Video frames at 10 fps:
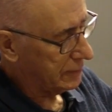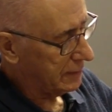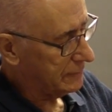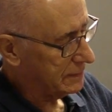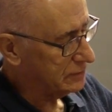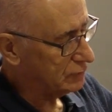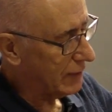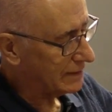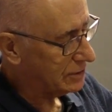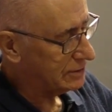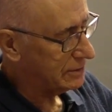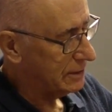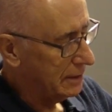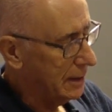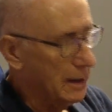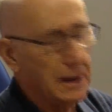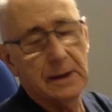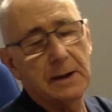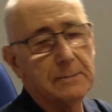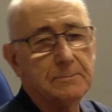of these ratchet
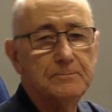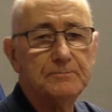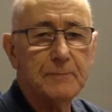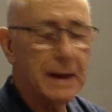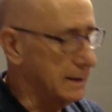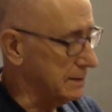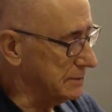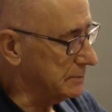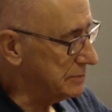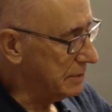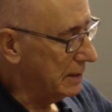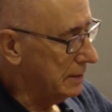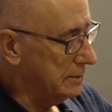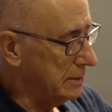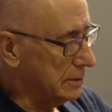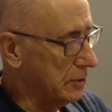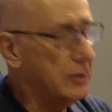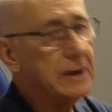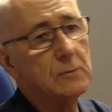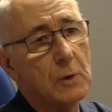mechanisms. You've got a
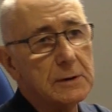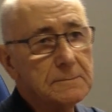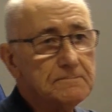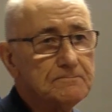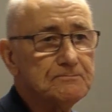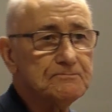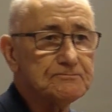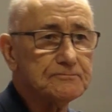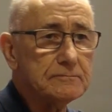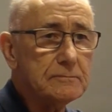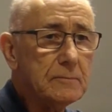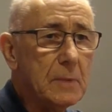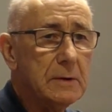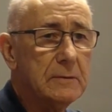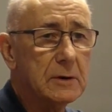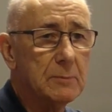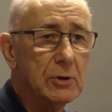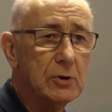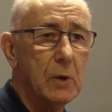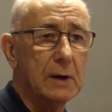green one, you've got a
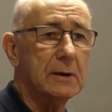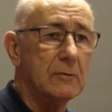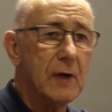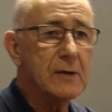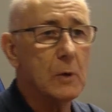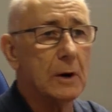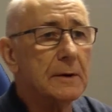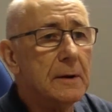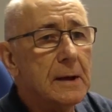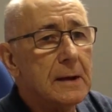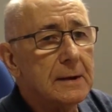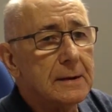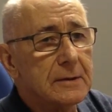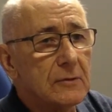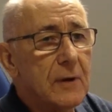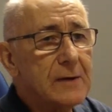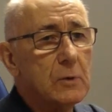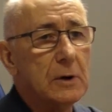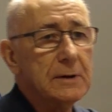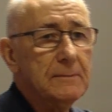blue one, and a red one. Now the red
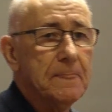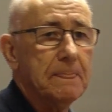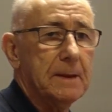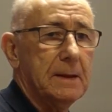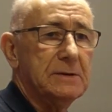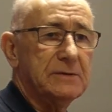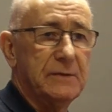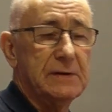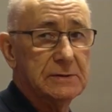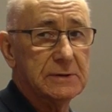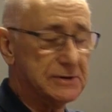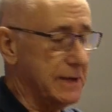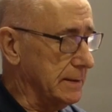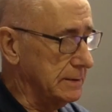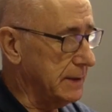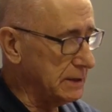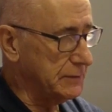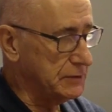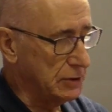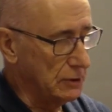one is fitted as standard. That's
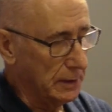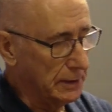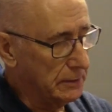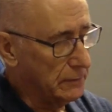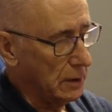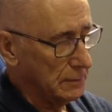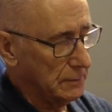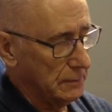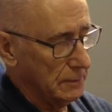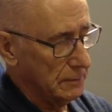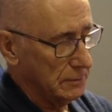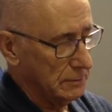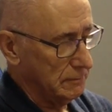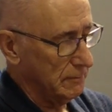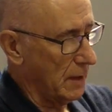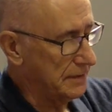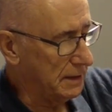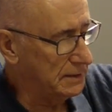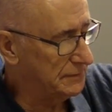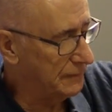for touring. You've got, I
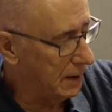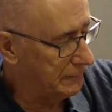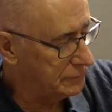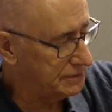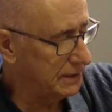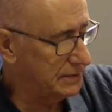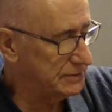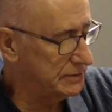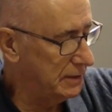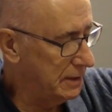think it's five or six